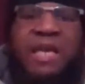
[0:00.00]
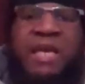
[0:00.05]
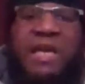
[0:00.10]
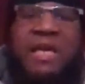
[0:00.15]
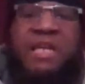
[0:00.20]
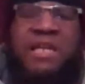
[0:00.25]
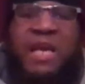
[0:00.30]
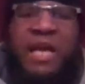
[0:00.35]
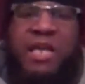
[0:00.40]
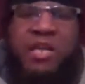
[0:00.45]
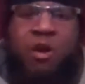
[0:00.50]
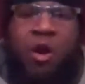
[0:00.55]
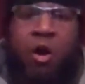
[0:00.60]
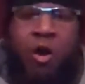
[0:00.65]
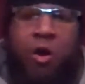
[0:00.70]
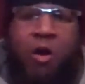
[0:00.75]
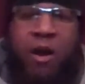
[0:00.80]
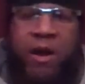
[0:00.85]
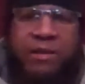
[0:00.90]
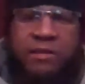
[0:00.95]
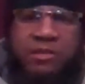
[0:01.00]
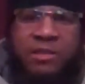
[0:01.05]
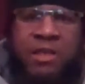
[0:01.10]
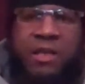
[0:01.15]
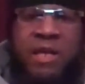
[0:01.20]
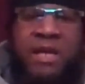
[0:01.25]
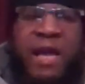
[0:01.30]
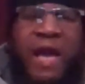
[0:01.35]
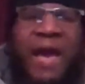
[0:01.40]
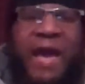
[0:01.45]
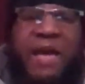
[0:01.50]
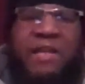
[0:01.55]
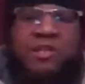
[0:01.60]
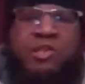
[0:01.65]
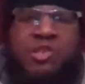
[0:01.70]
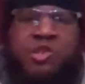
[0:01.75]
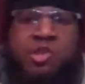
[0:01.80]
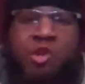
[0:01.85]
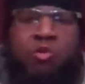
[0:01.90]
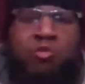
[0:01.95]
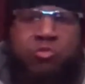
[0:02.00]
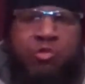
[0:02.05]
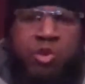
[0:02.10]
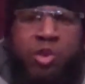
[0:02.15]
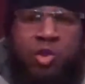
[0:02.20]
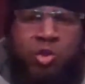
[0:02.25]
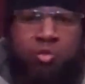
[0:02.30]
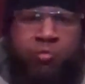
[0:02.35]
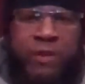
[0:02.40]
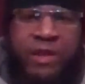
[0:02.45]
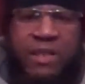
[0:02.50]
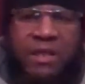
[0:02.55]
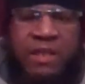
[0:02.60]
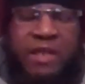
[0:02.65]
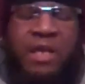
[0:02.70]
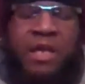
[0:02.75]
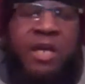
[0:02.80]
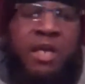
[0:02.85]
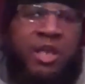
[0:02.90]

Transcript: in an art at a certain degree.